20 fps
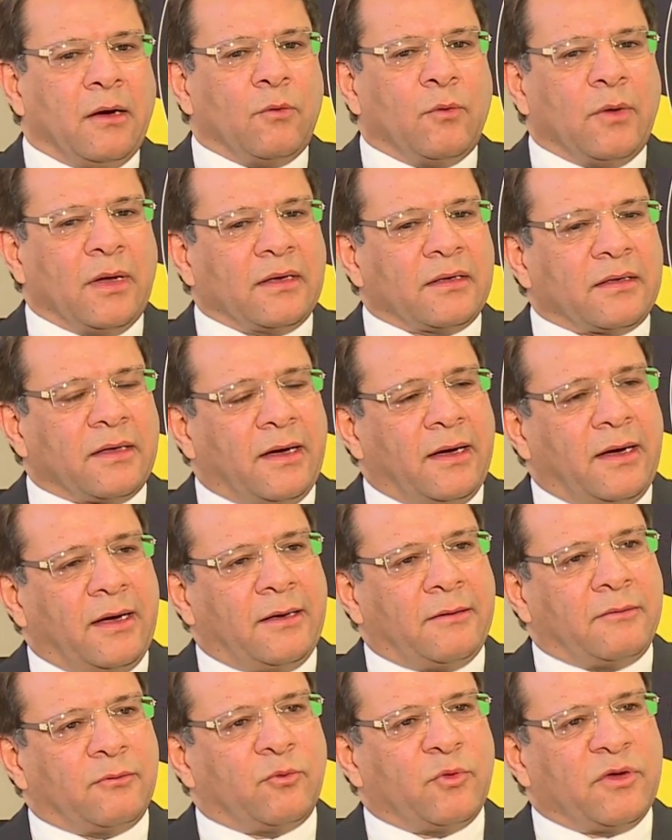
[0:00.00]

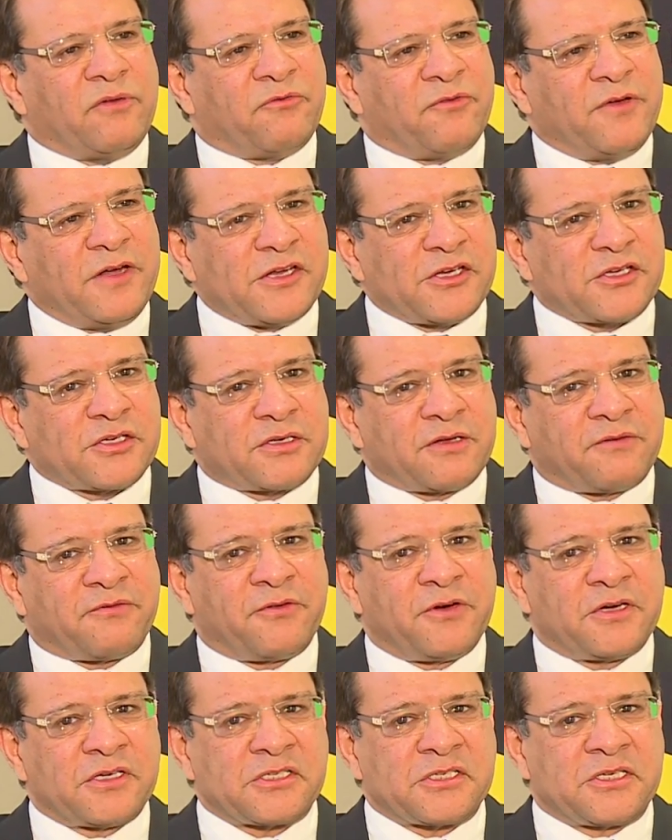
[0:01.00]
Well, we finished the
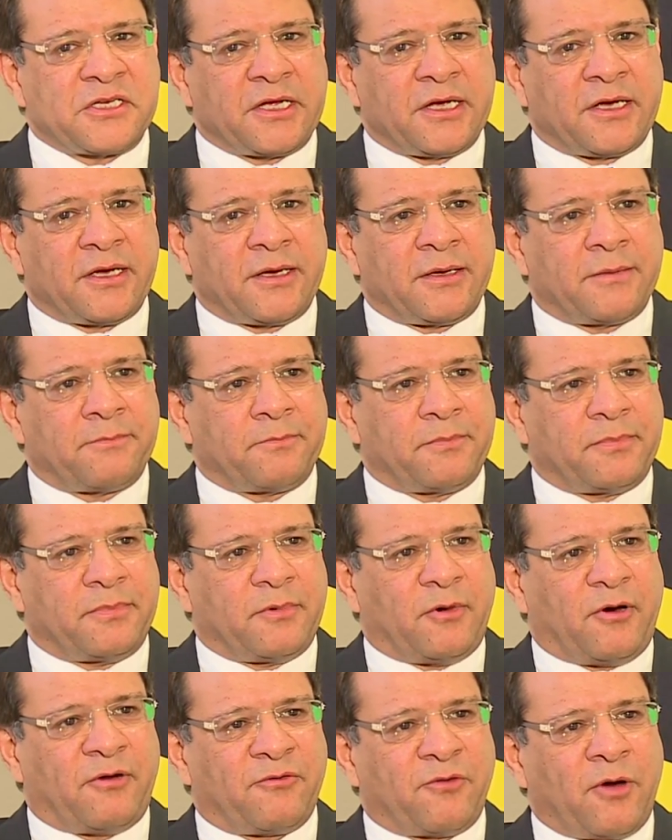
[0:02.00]
first year
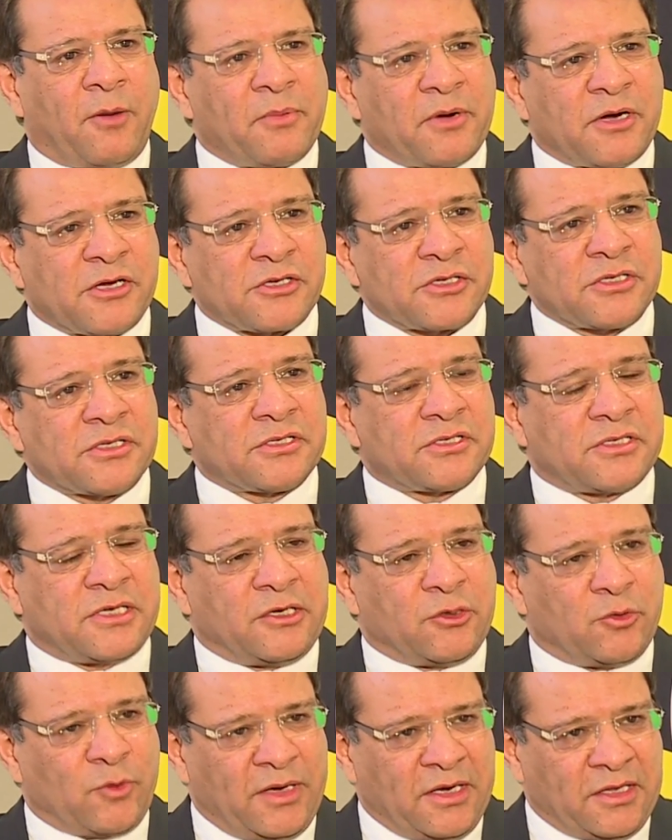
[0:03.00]
of operations
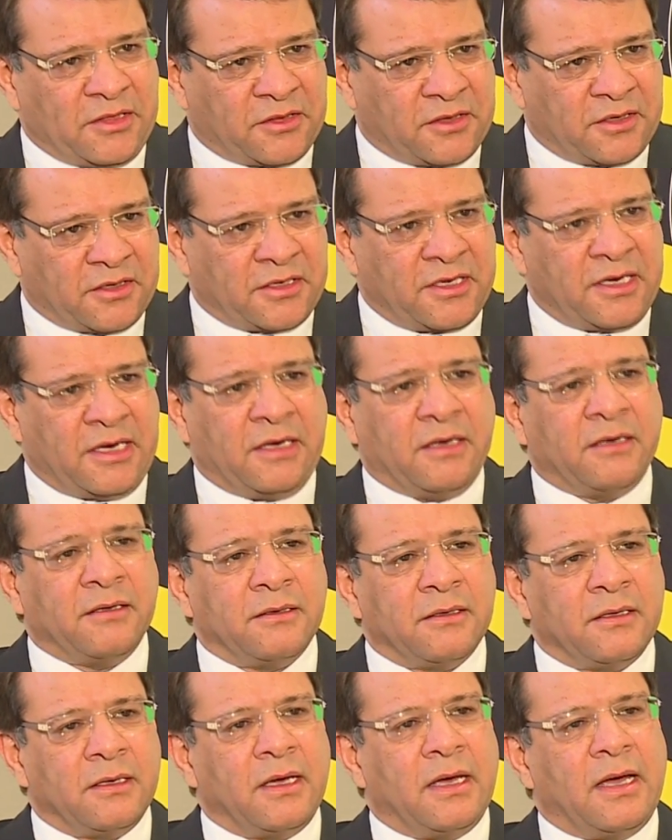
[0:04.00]
in
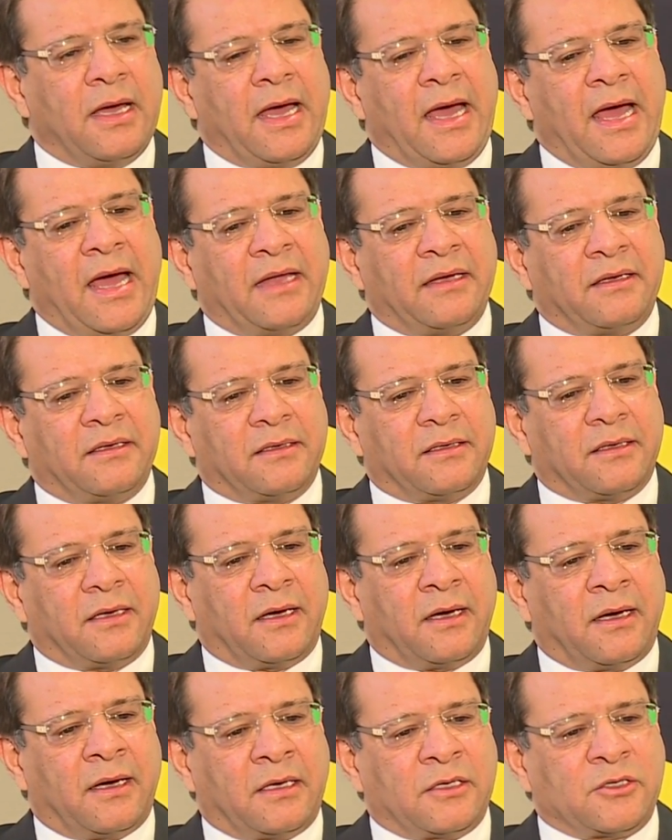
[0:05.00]
2013. And
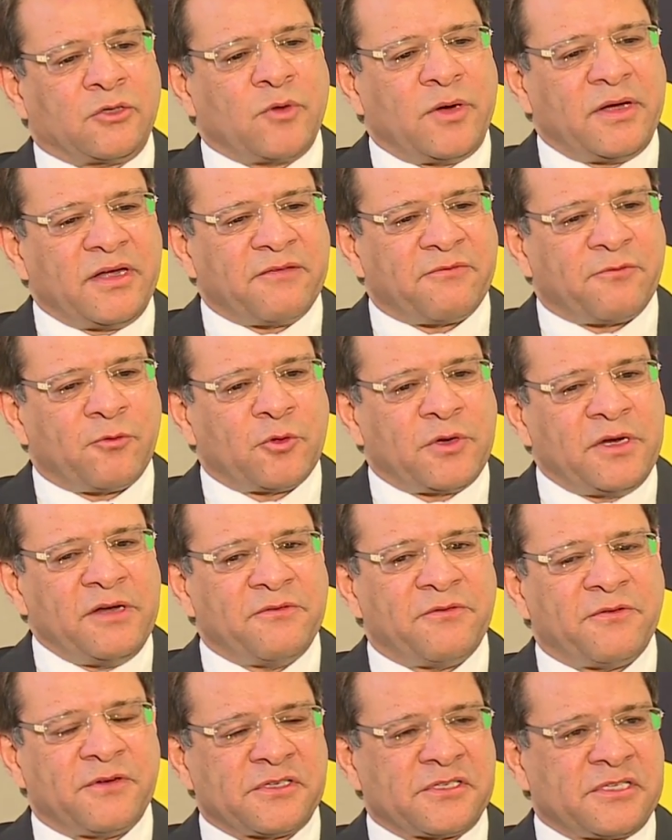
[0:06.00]

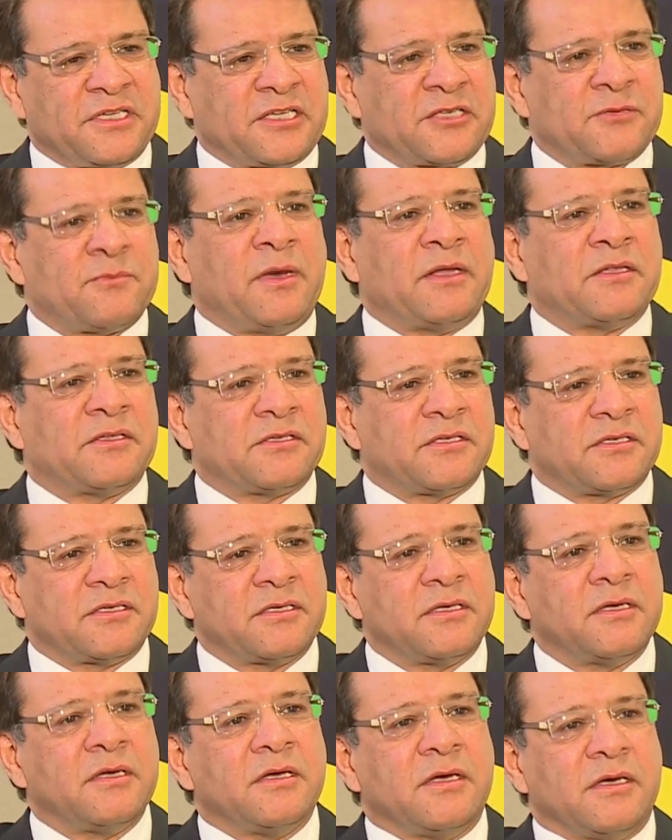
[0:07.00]
2014, first 6
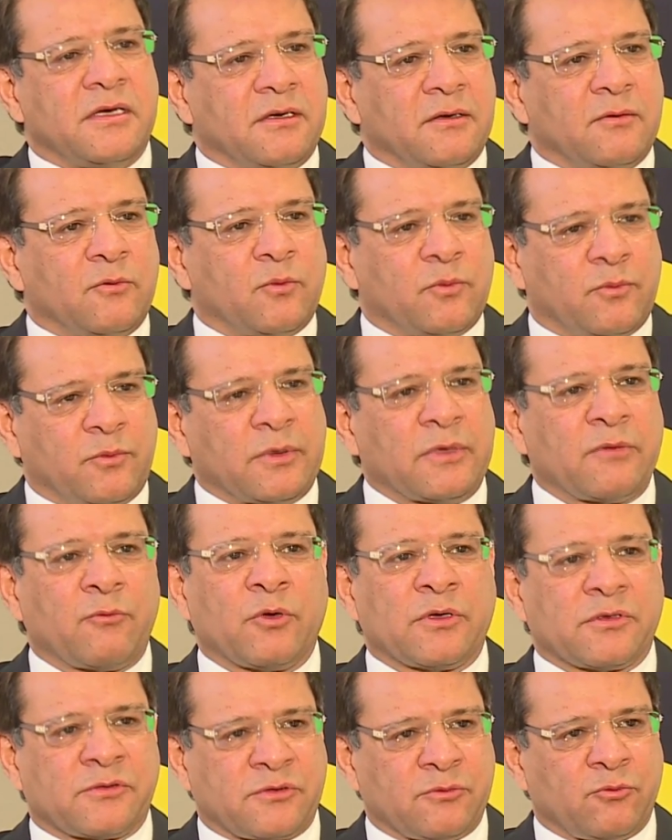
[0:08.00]
months,
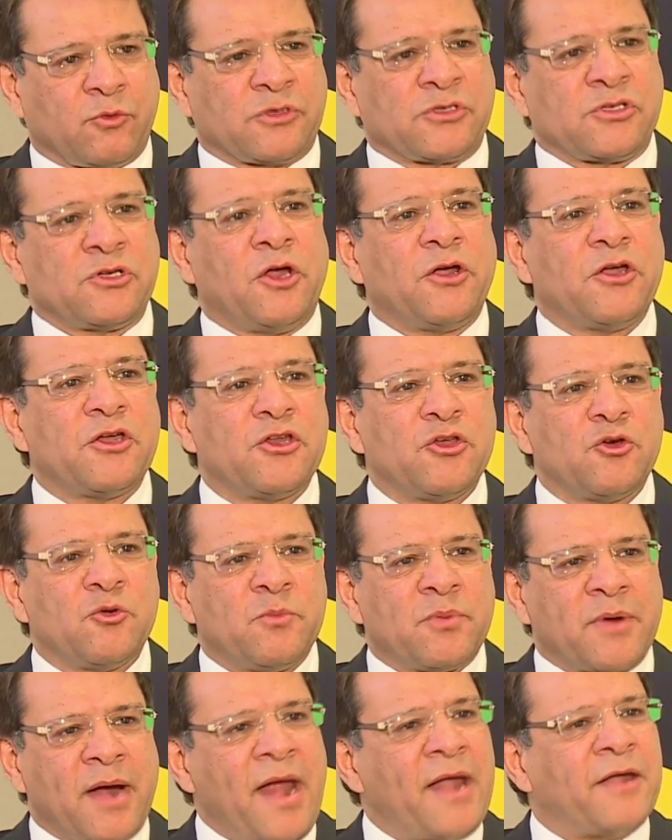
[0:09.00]
was not a new
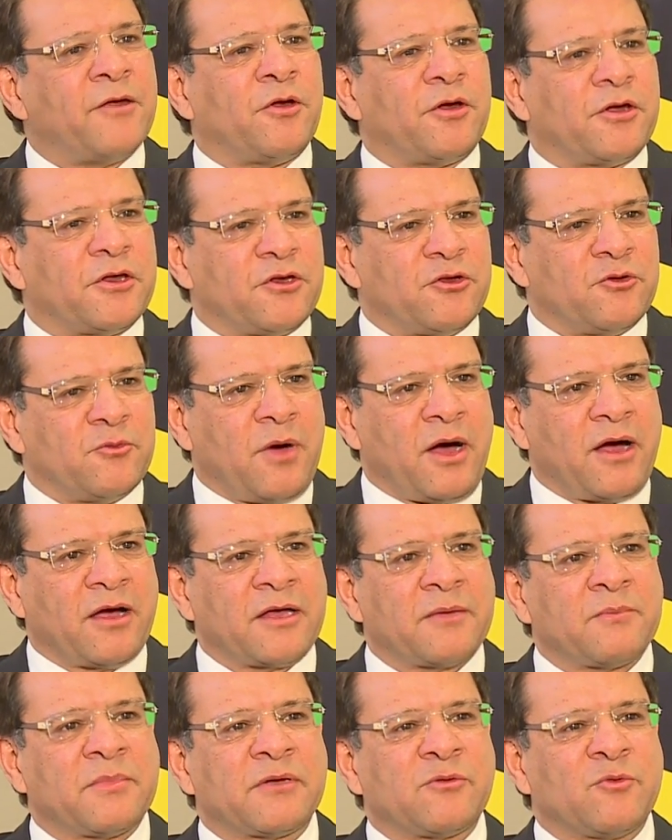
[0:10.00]
brand, not a new
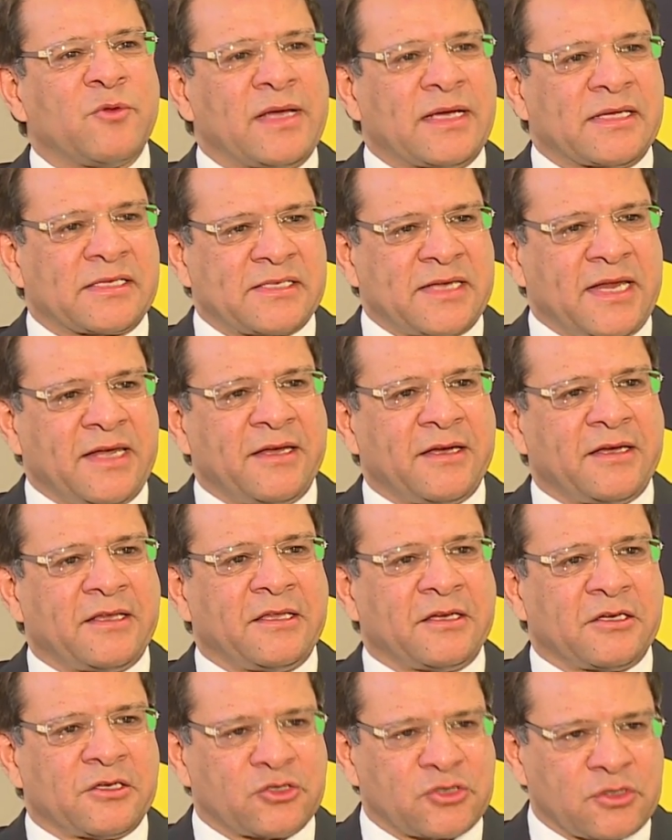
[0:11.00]
market, but we extended
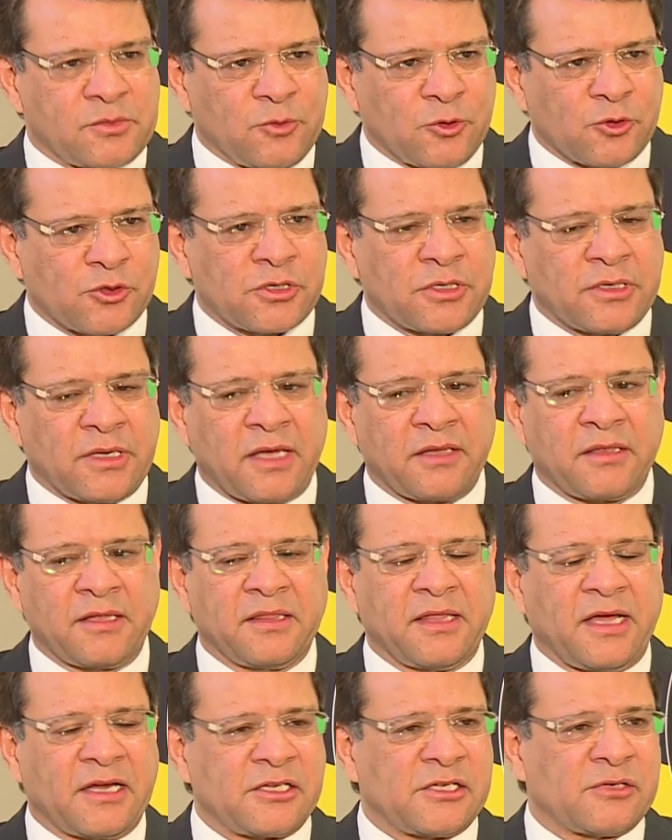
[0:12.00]
the distribution. I
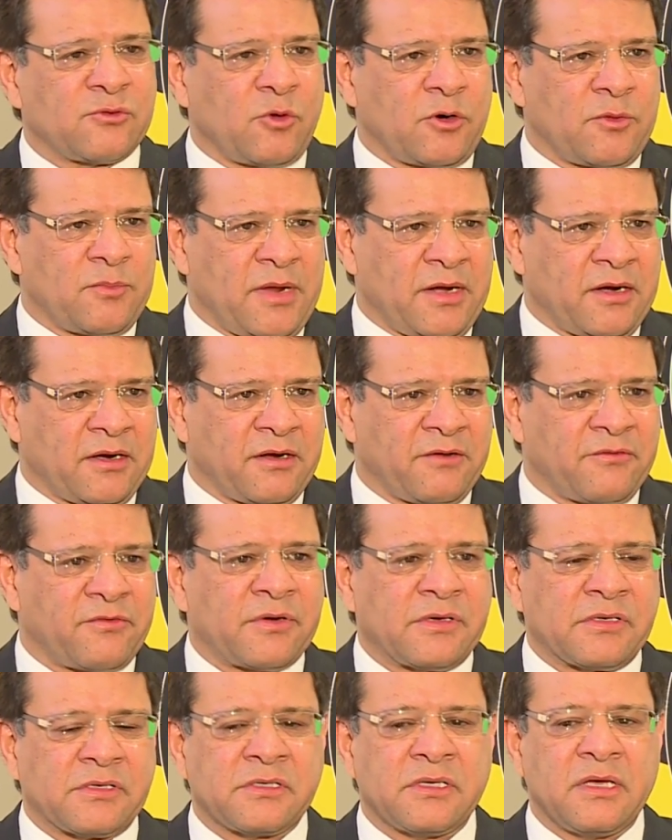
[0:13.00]
think that is what made a
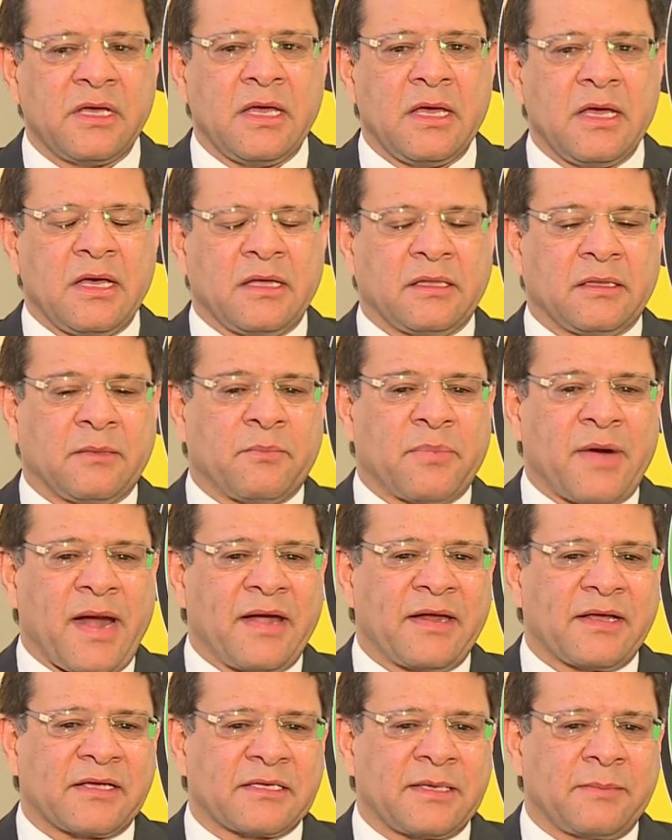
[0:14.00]
difference. The
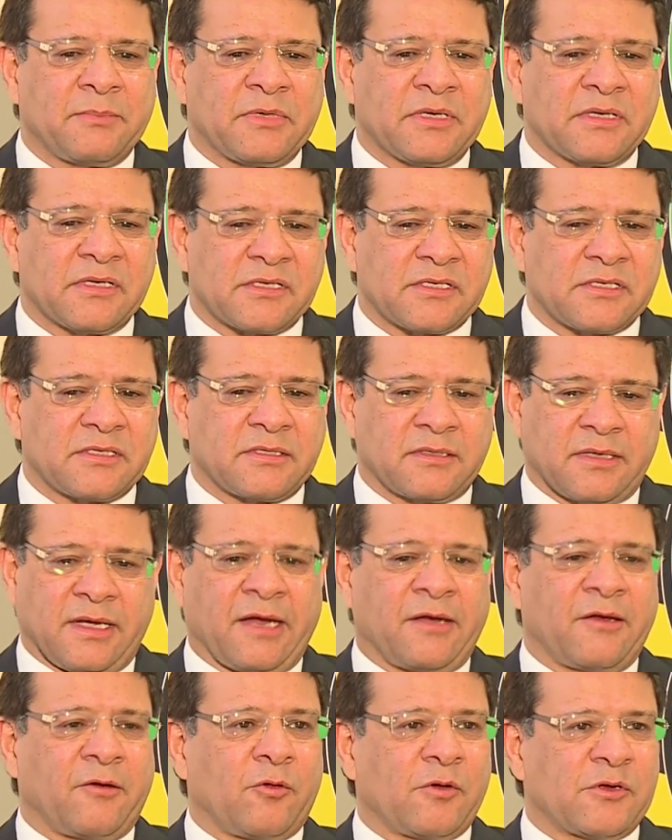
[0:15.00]
brand acceptance
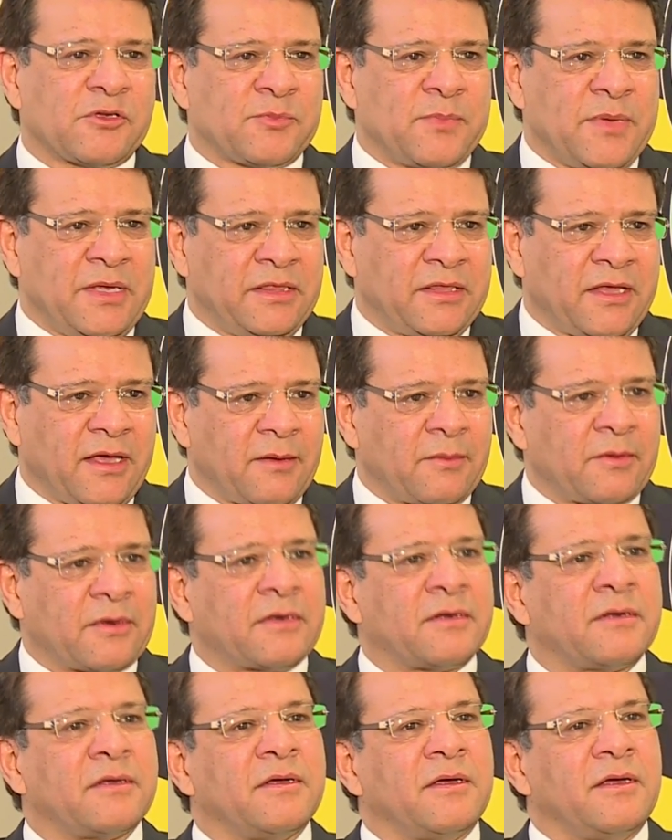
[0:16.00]
had always been there,
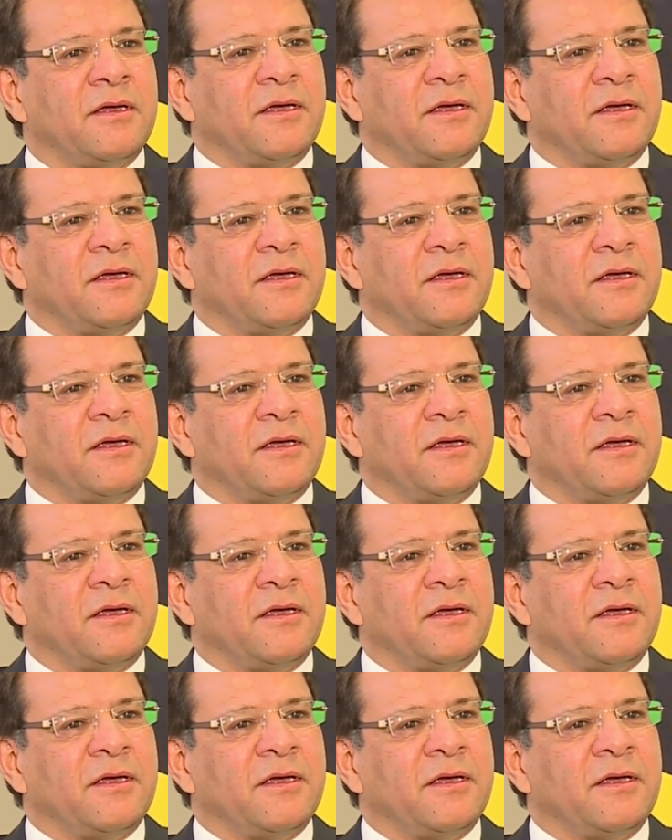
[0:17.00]
but